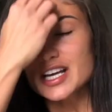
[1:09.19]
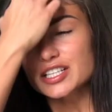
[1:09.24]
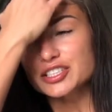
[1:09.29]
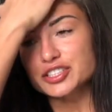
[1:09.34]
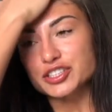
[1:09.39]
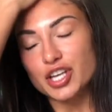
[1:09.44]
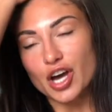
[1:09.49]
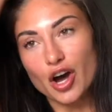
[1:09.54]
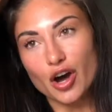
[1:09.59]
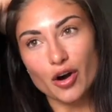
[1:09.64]

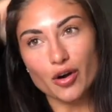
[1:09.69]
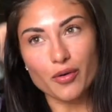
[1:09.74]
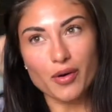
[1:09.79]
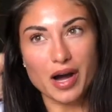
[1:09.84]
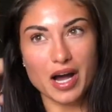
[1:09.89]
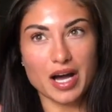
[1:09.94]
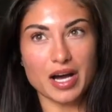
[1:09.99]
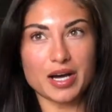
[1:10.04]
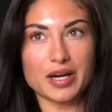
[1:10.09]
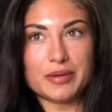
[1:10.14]

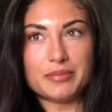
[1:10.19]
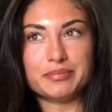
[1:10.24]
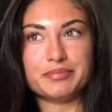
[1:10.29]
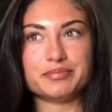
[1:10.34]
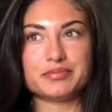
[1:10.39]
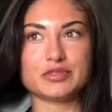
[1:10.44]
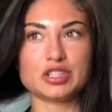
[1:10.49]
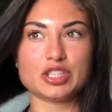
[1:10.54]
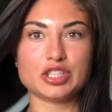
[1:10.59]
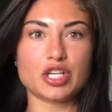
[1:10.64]
So,
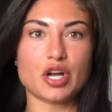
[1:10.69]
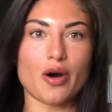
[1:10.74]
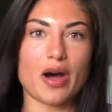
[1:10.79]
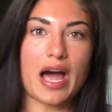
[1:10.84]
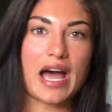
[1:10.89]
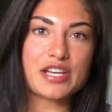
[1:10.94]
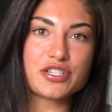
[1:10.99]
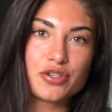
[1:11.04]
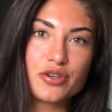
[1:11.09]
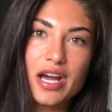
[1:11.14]
you know,
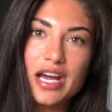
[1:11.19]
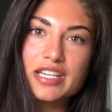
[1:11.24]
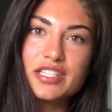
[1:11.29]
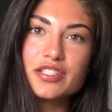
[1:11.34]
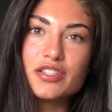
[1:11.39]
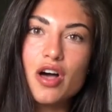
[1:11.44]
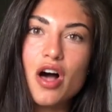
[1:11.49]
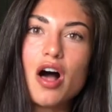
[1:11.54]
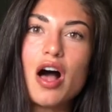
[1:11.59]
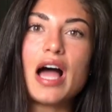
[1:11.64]
as you
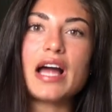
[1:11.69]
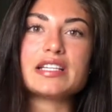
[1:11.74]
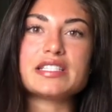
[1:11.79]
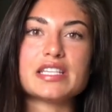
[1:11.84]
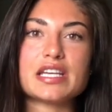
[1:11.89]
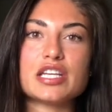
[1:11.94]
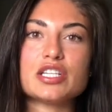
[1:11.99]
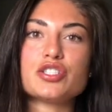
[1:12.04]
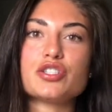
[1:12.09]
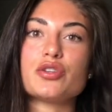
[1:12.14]
guys saw, I
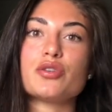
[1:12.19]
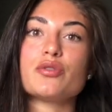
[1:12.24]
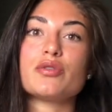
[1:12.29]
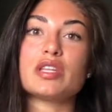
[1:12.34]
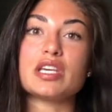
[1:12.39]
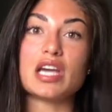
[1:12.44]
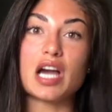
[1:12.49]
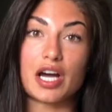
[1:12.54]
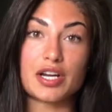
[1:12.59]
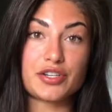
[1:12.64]
did do
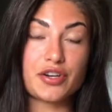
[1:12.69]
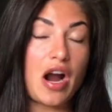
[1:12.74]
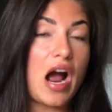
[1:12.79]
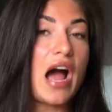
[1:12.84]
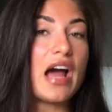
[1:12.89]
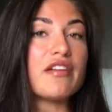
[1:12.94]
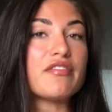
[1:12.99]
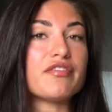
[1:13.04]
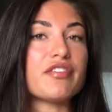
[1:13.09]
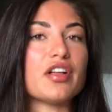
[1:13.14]
the under
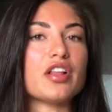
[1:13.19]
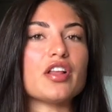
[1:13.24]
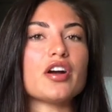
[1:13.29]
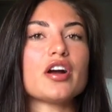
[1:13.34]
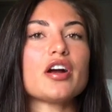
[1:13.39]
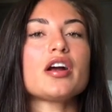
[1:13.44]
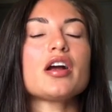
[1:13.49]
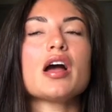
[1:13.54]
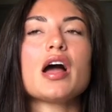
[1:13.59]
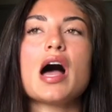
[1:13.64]
eye
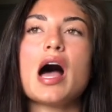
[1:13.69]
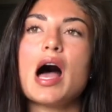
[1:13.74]
filler